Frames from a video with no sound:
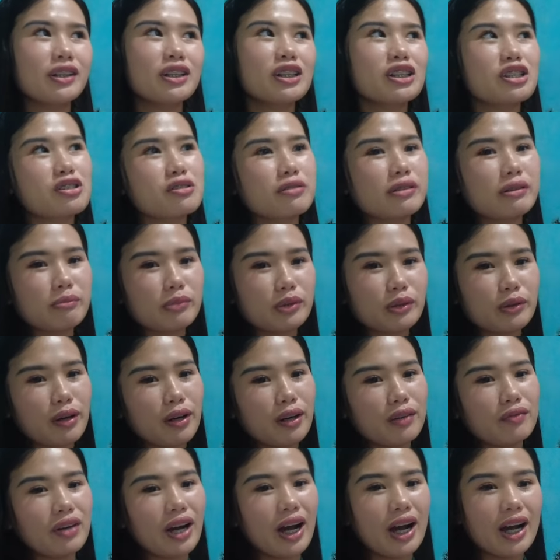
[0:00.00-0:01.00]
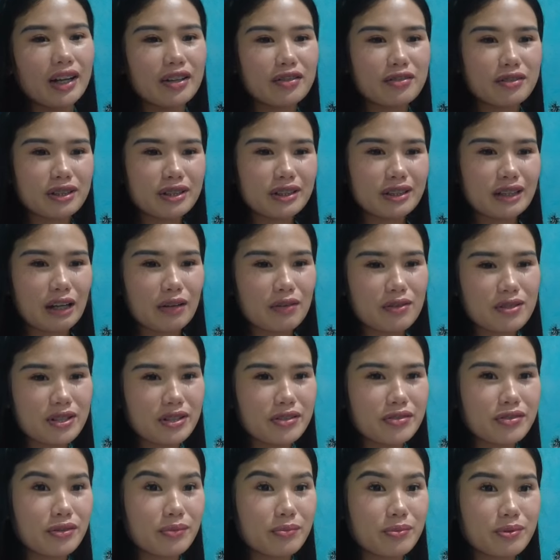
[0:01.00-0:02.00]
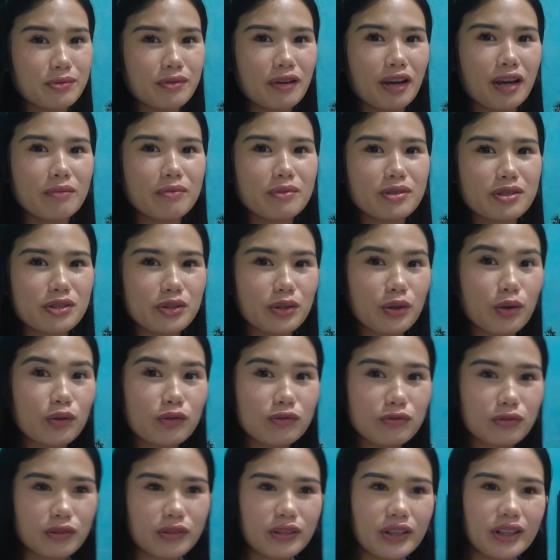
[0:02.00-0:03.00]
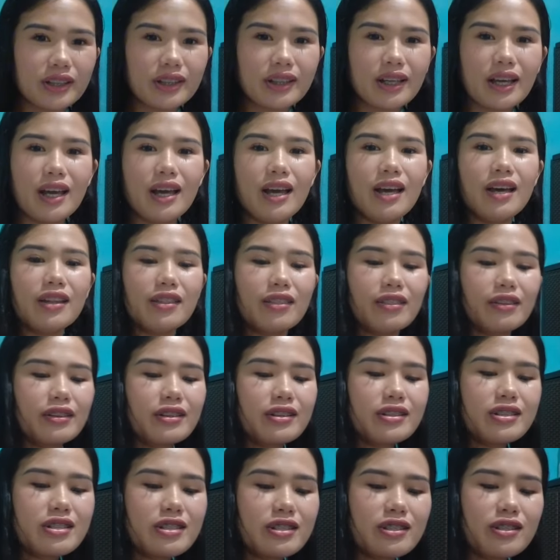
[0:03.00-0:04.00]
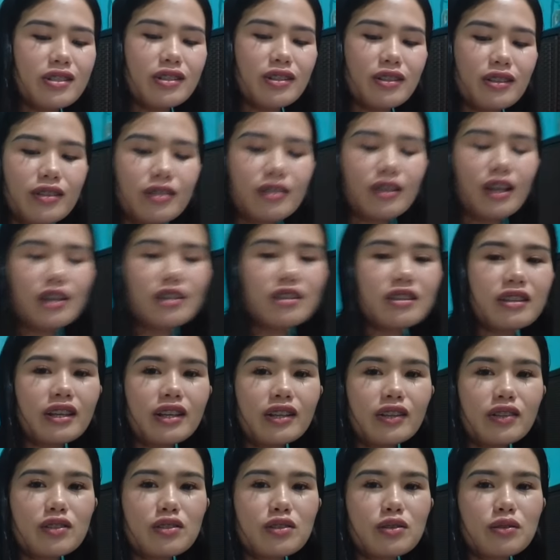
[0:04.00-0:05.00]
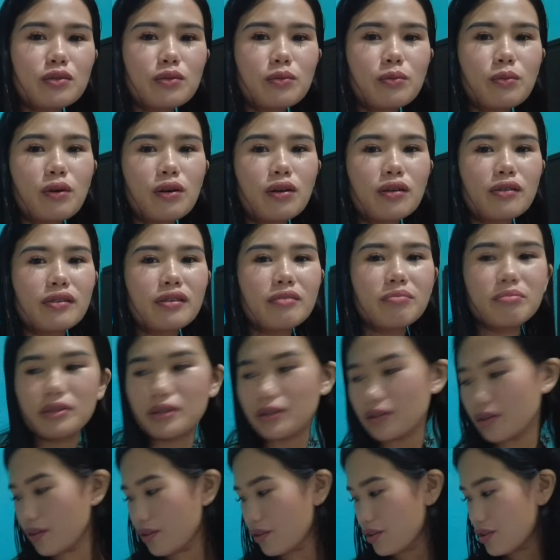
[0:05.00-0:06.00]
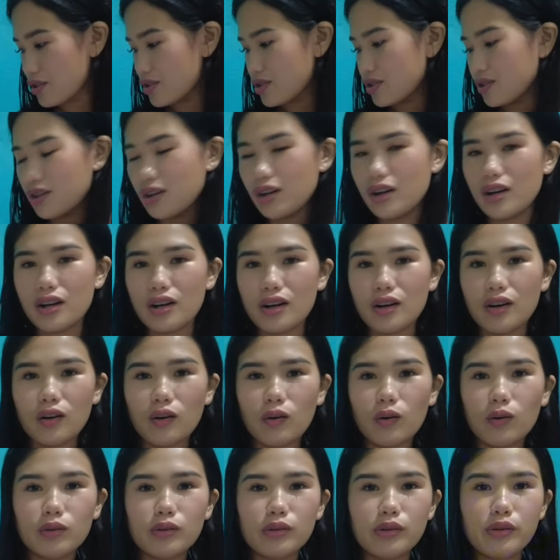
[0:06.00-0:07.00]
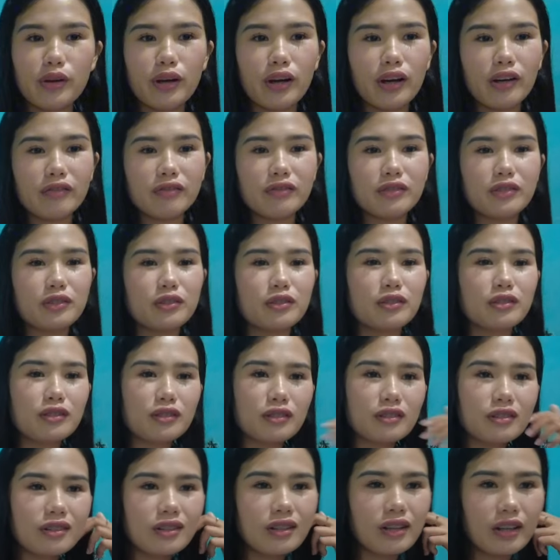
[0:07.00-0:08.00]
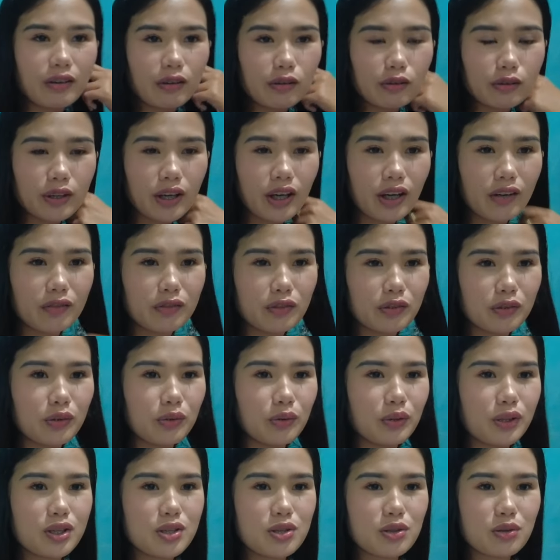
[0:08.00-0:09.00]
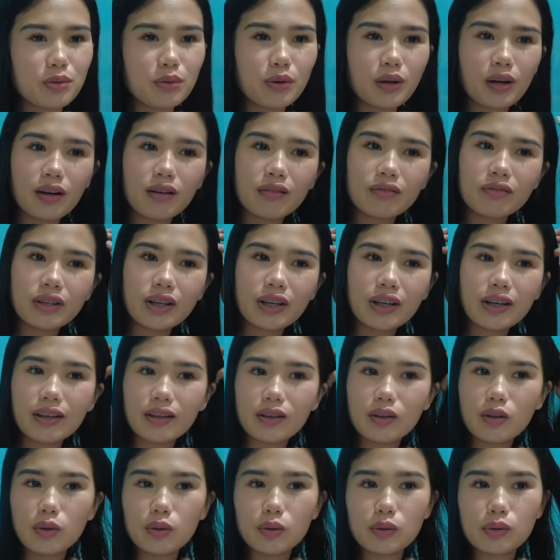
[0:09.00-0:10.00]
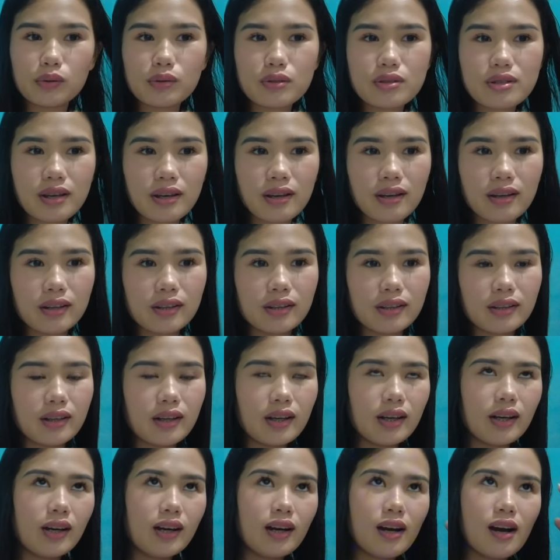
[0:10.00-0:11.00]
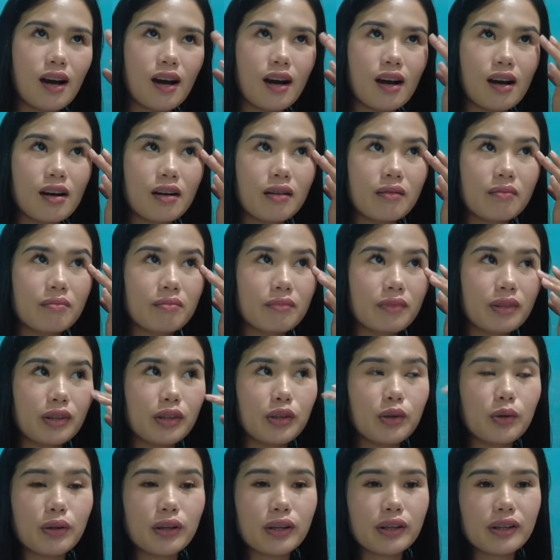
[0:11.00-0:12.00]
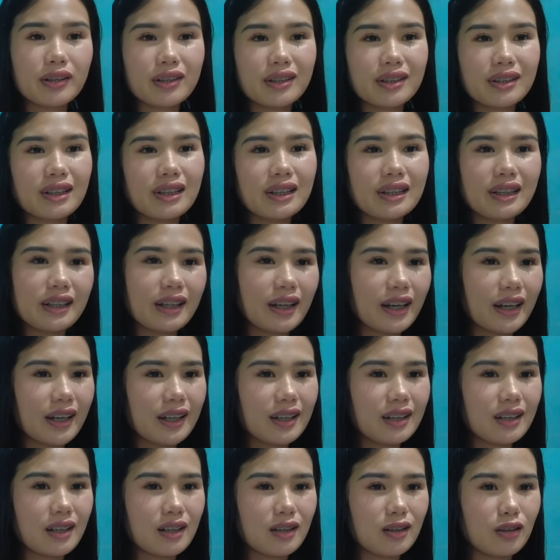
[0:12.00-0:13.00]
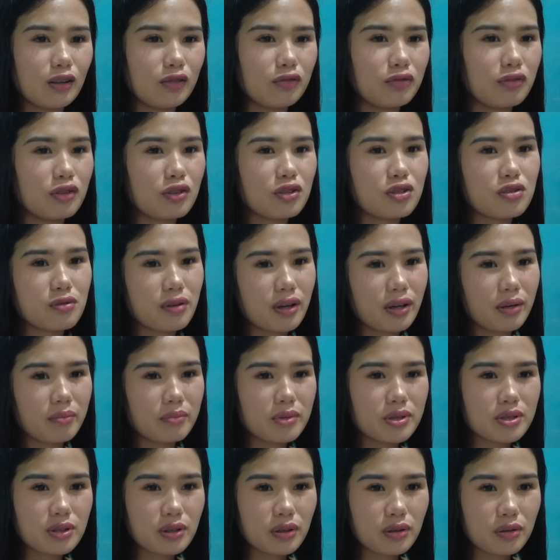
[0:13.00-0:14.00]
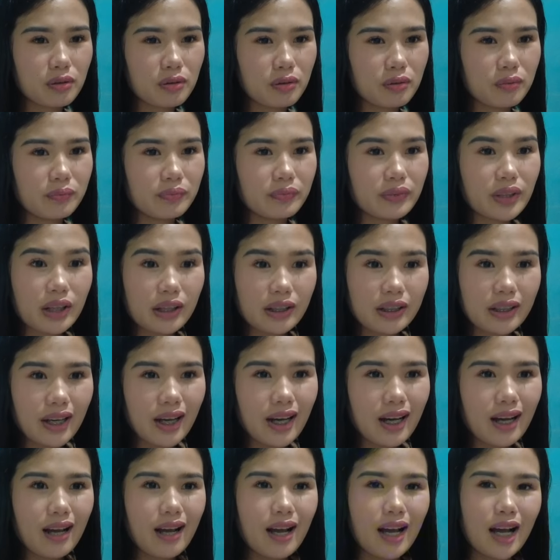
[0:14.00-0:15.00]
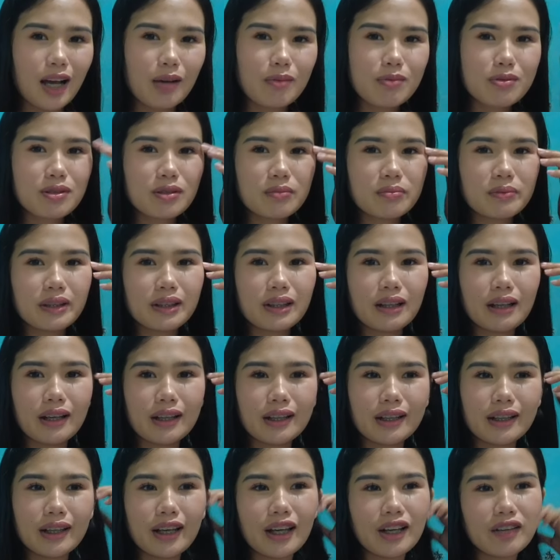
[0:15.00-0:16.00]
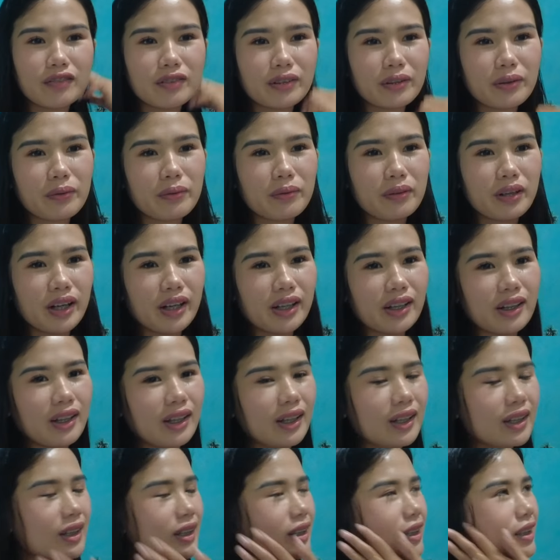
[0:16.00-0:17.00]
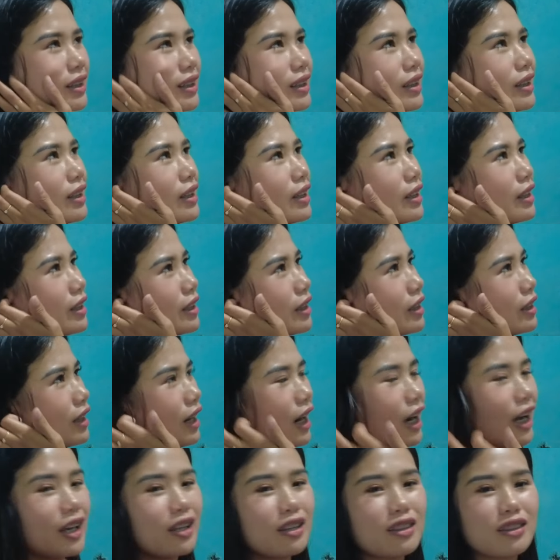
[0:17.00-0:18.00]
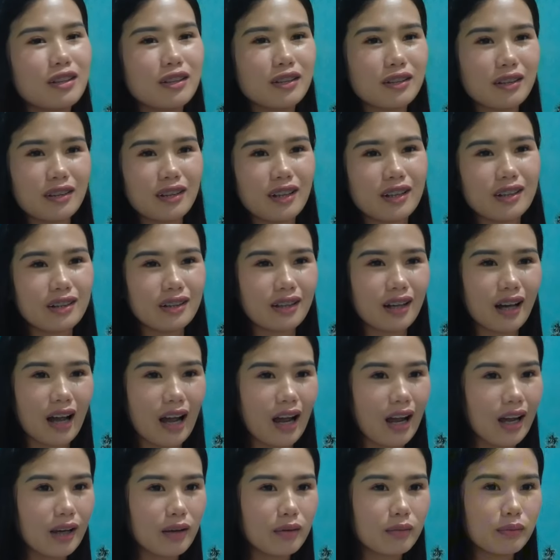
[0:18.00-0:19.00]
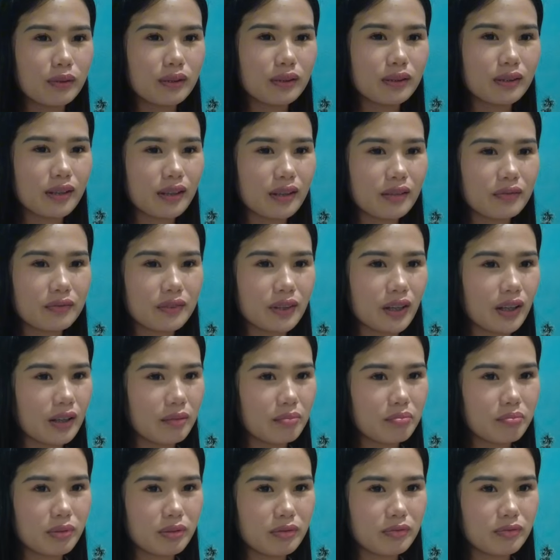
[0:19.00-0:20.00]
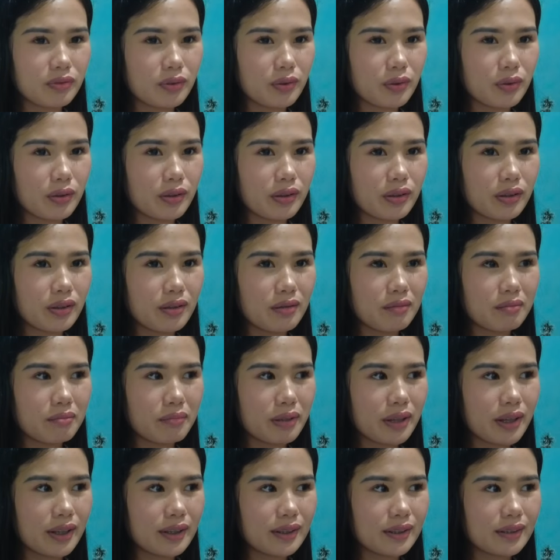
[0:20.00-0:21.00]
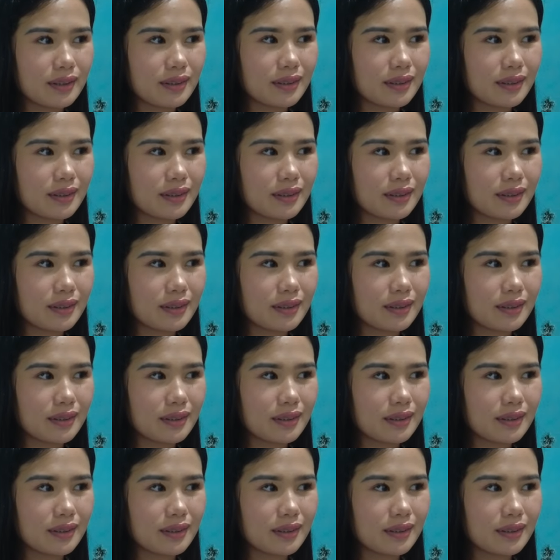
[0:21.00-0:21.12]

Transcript: dream to have 100,000 subscribers, go for it. There's nothing to worry, because all you have to do is to have a goals, and you are dedicated of your dream. So yeah, I'm super lucky, everyone. Like I thought that I will give up before, but